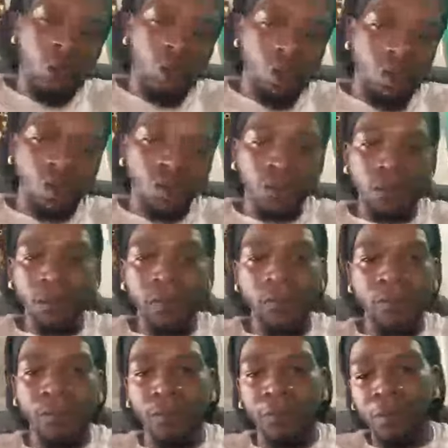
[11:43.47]
Cool.
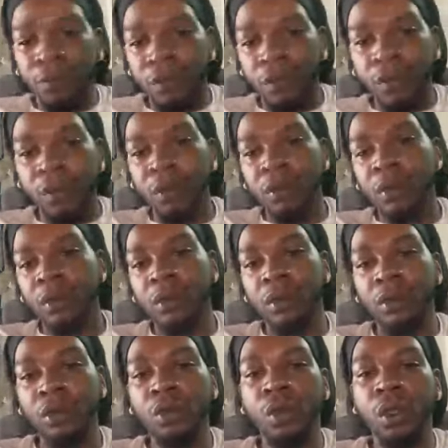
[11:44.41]

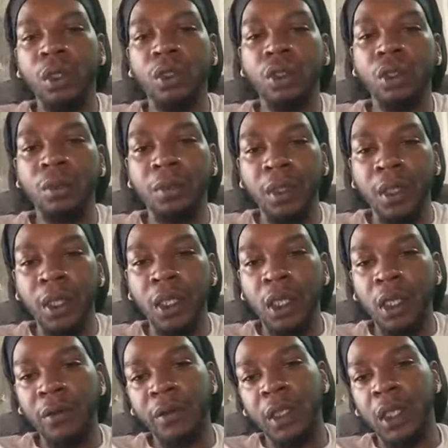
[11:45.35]
You won two playoff